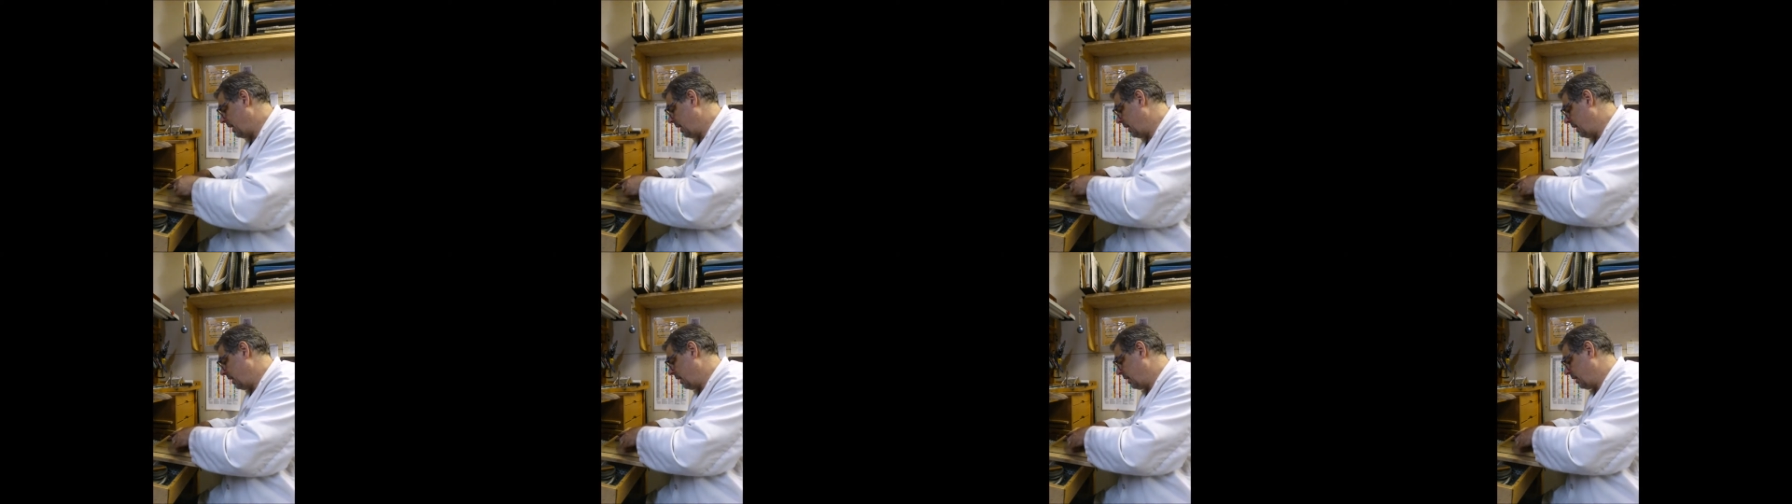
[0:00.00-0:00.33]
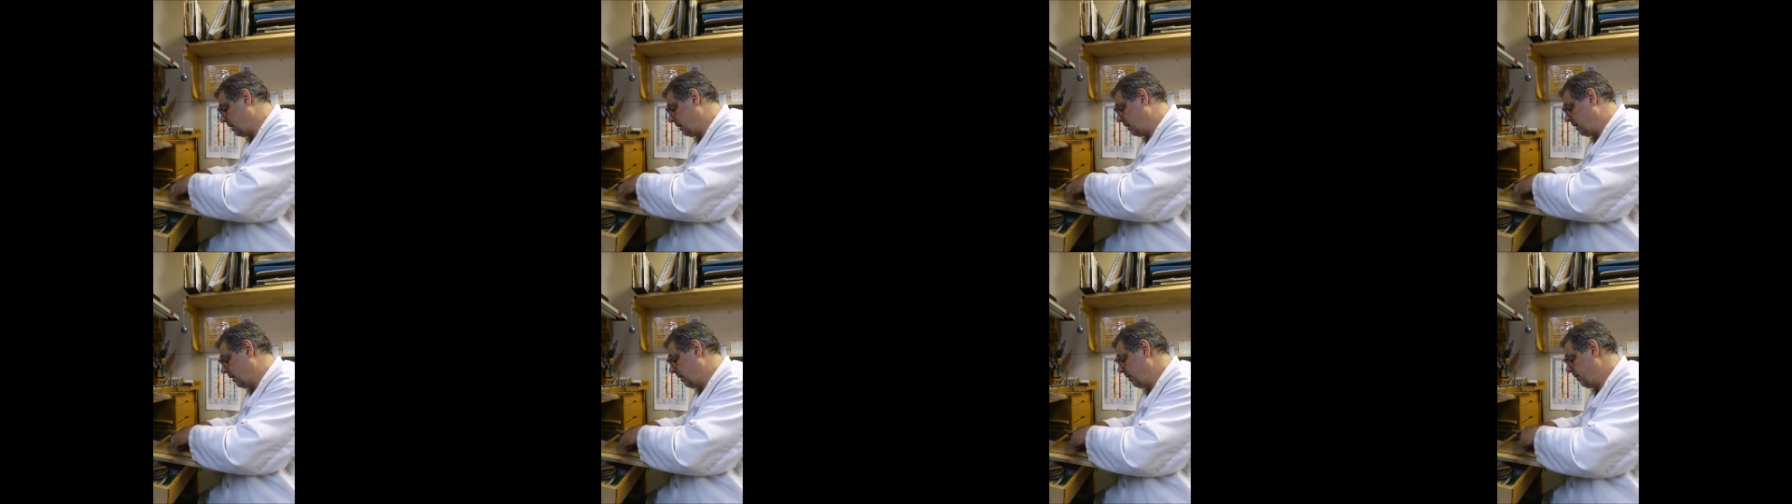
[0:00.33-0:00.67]
and
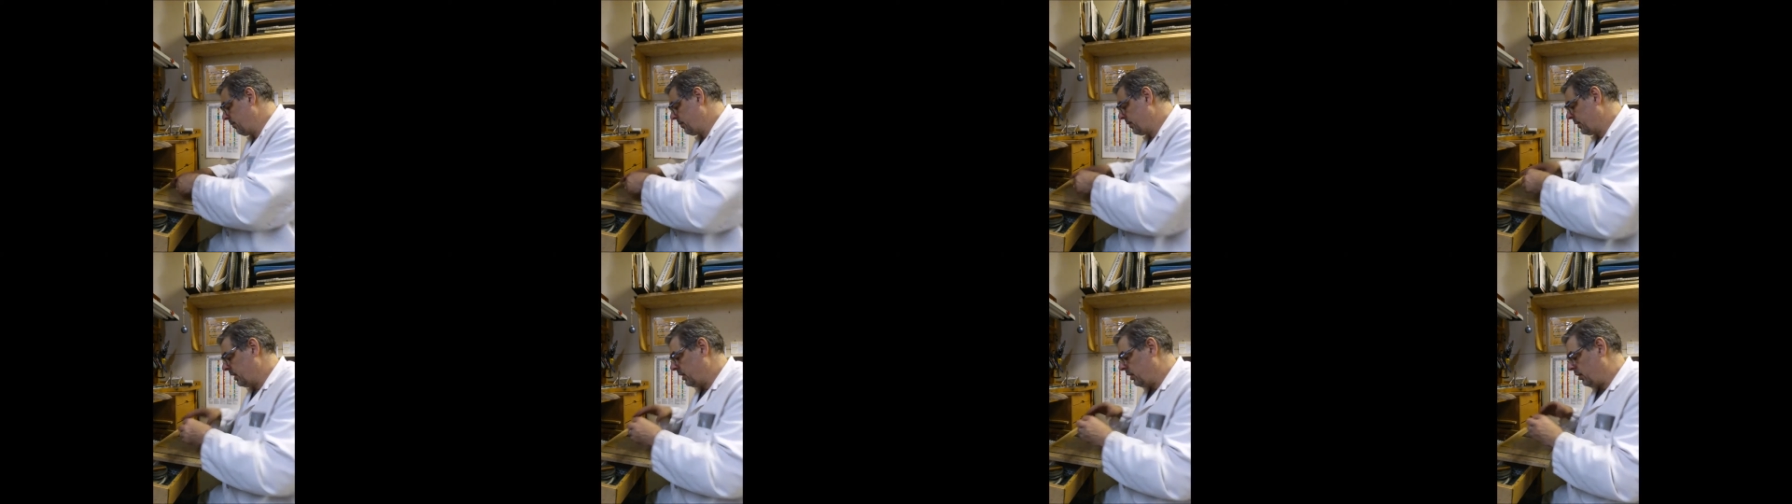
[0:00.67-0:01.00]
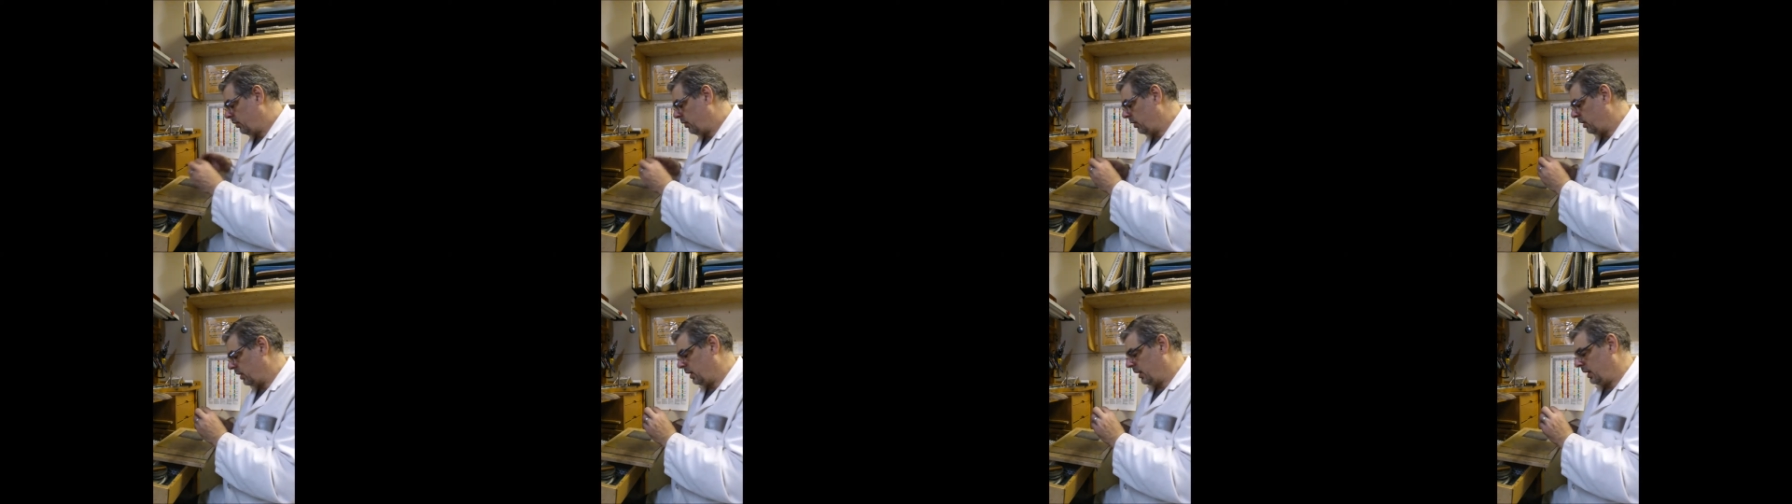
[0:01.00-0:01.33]

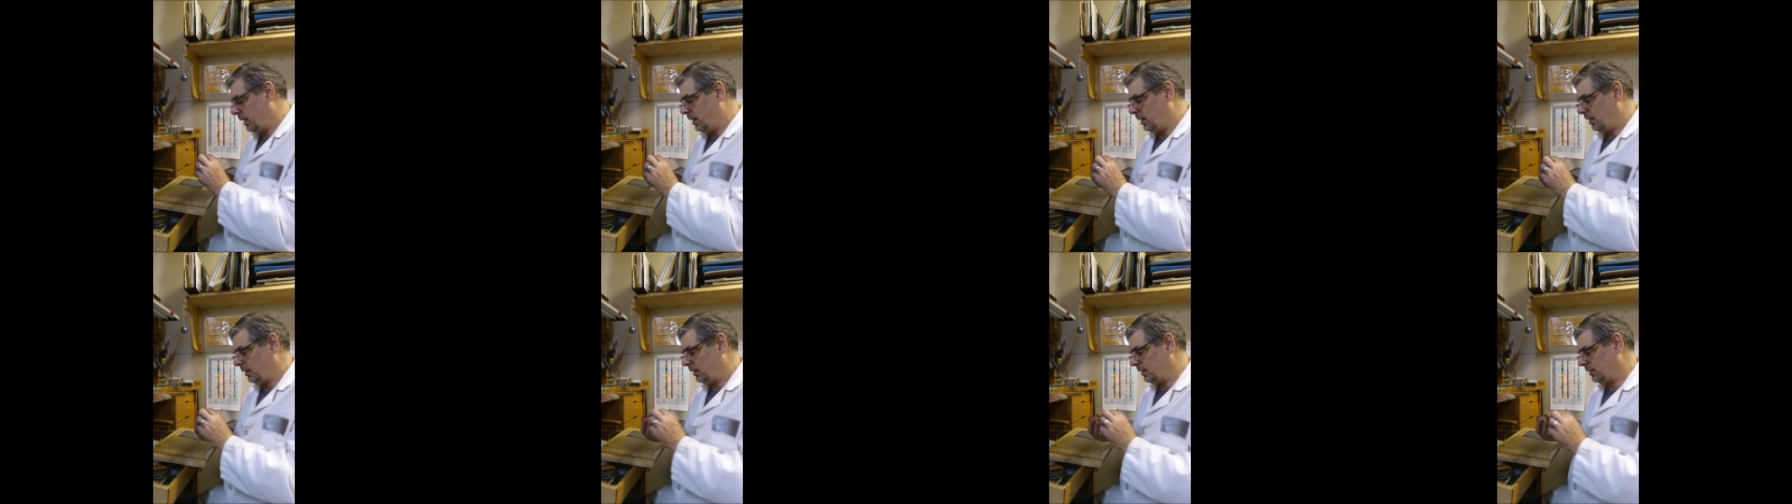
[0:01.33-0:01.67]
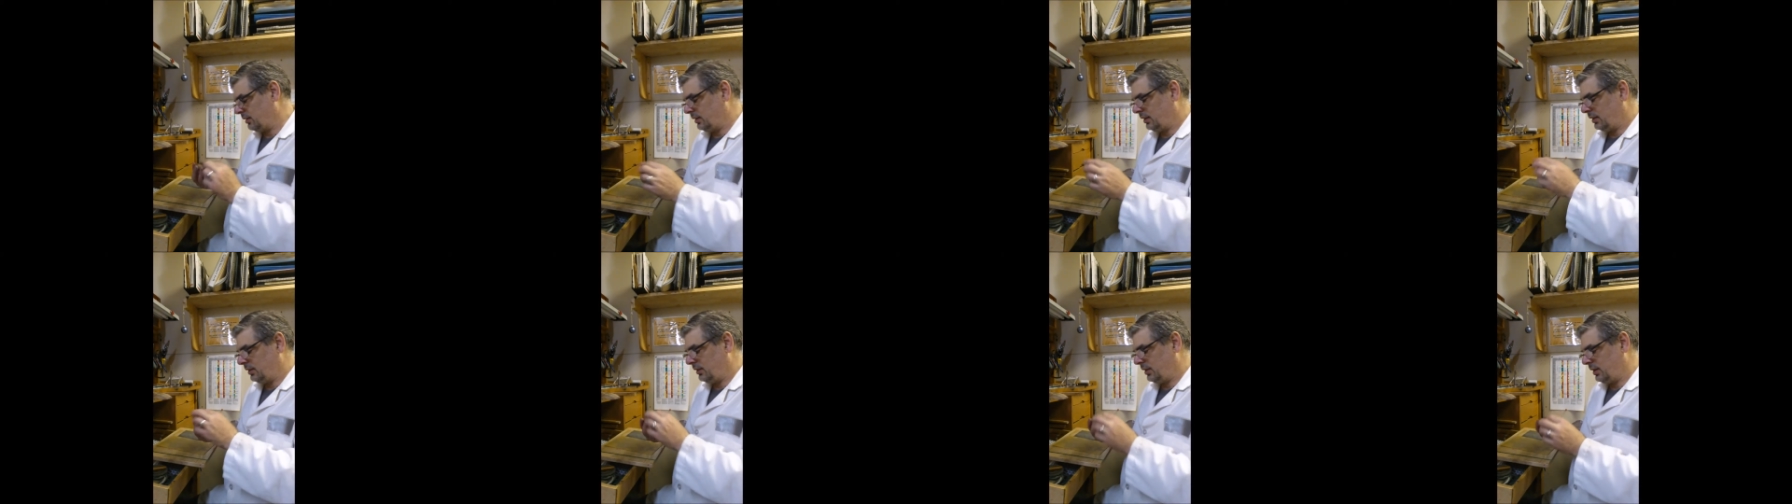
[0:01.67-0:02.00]
you're going to get
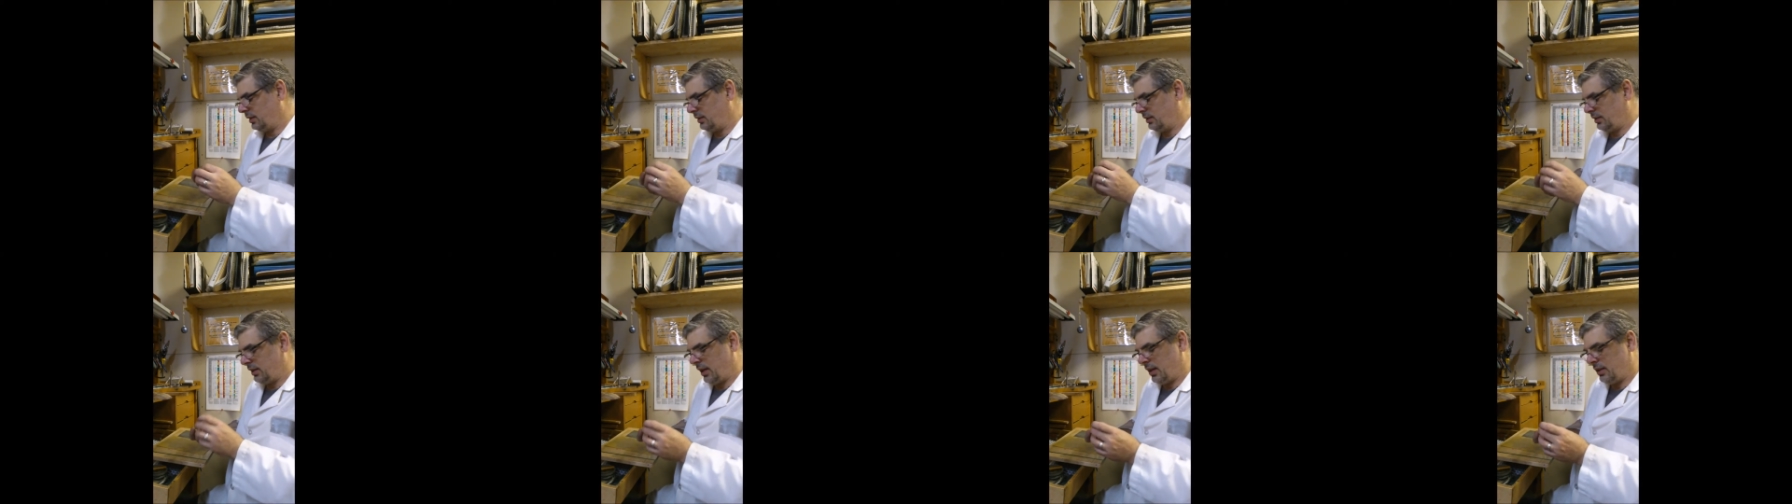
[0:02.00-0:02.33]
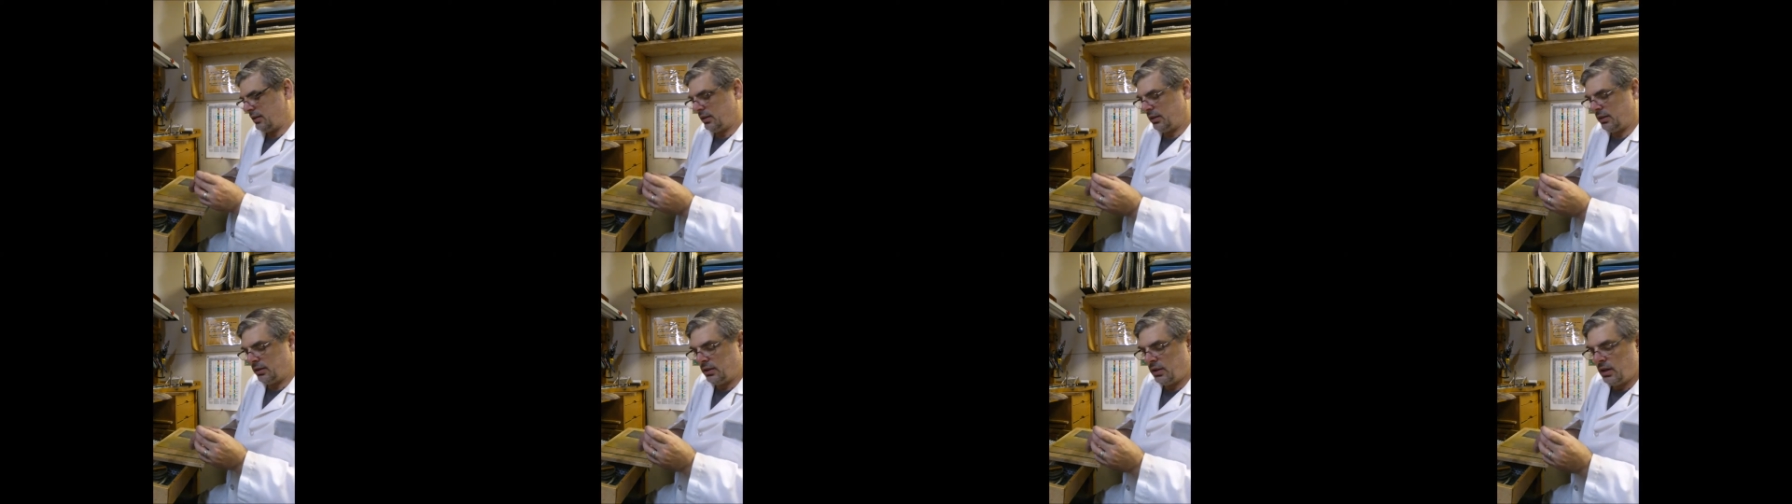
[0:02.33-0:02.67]
inconsistent
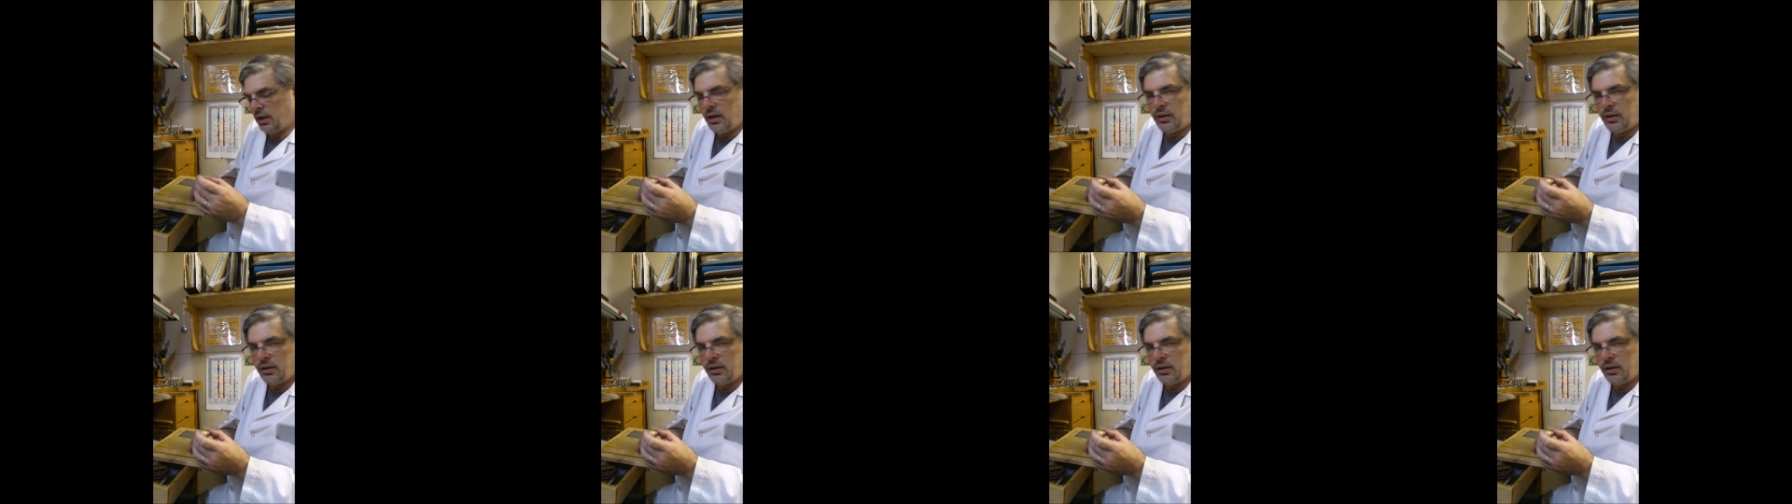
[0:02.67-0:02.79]
sanding.